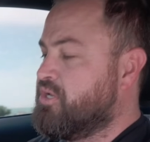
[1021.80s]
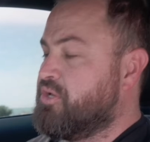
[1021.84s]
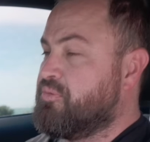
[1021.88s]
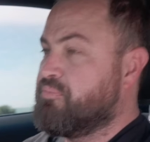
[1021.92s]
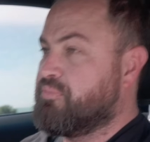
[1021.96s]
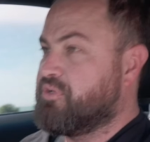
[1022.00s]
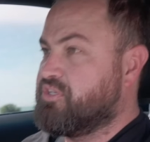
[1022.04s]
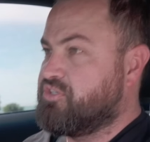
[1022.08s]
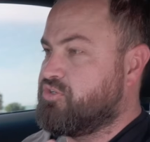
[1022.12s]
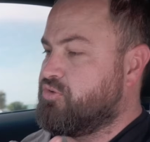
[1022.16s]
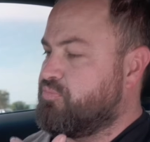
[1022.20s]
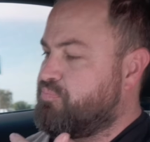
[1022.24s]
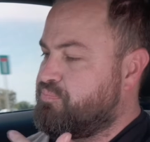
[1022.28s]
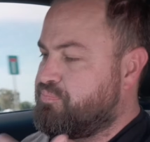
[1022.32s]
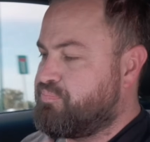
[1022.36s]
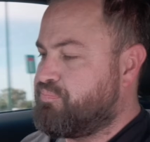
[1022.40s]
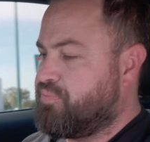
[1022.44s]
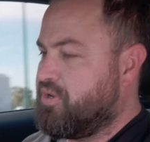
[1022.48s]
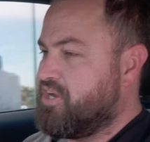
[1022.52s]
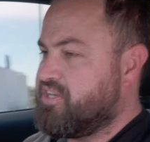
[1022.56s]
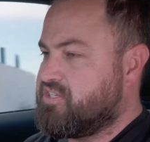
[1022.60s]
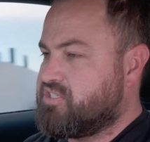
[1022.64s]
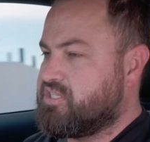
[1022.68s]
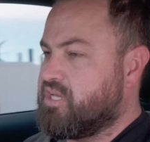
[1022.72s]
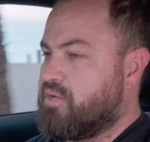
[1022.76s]
but you
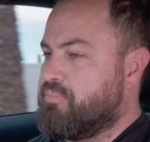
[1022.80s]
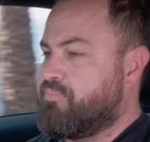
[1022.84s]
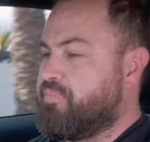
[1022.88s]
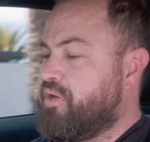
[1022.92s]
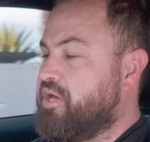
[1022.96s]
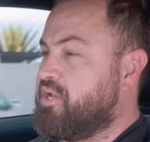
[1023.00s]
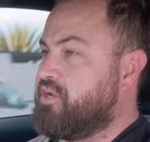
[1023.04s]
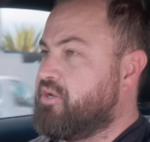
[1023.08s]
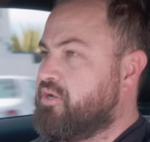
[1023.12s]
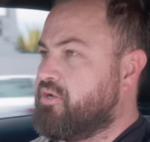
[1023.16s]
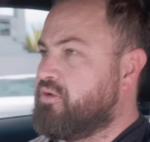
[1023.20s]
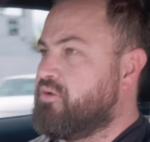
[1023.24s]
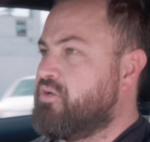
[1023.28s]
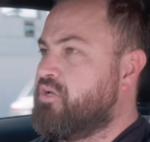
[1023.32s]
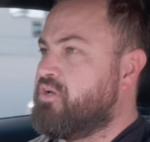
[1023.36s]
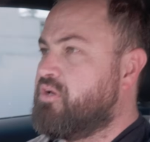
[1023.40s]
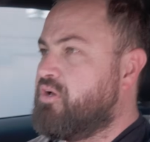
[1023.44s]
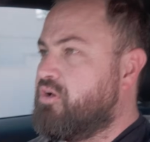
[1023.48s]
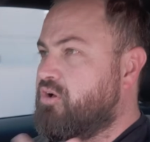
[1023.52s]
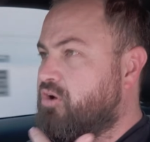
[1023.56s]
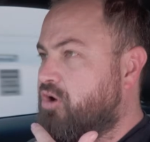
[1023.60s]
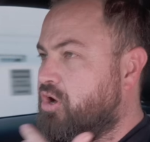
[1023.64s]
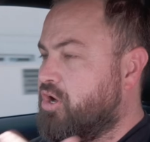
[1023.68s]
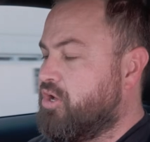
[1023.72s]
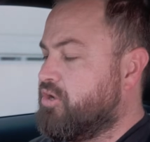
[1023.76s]
press that button
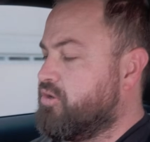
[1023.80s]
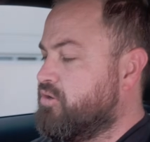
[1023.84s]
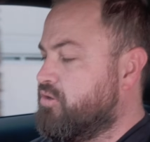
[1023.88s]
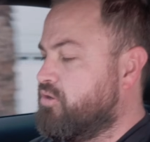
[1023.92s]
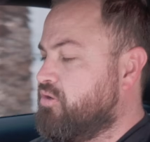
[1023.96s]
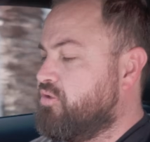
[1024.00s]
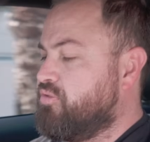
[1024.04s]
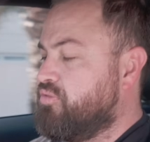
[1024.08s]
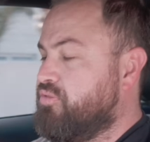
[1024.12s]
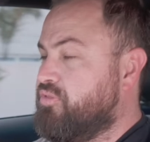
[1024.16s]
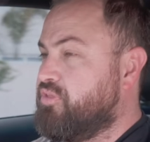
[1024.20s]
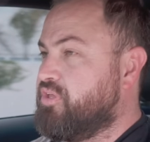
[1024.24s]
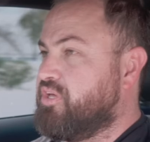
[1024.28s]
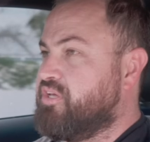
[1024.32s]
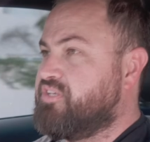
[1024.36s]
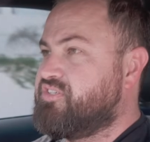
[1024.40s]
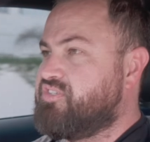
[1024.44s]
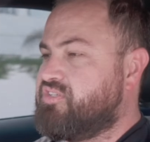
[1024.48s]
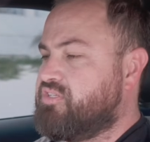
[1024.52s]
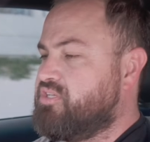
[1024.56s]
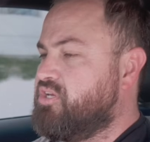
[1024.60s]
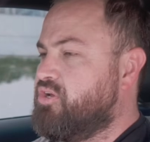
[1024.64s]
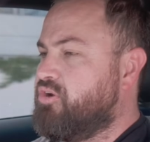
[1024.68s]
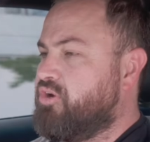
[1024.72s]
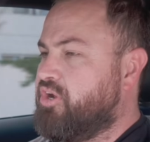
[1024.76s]
on the
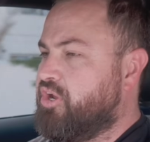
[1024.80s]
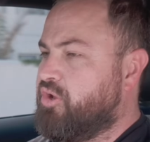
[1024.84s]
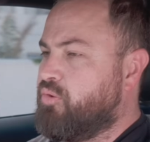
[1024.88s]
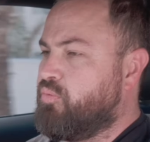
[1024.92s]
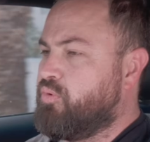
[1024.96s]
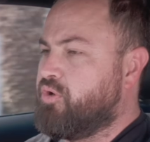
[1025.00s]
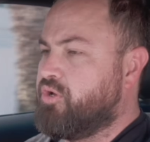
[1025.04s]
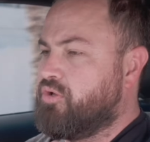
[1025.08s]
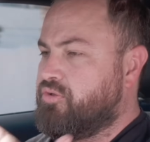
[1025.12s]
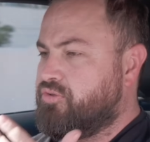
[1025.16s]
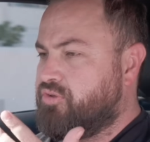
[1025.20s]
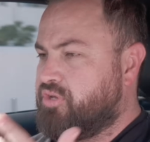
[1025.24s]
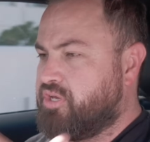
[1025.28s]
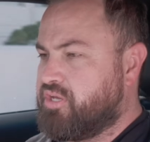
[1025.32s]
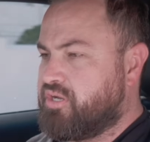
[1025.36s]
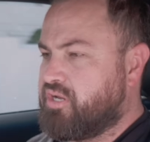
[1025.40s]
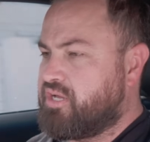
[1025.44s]
steering wheel, you get a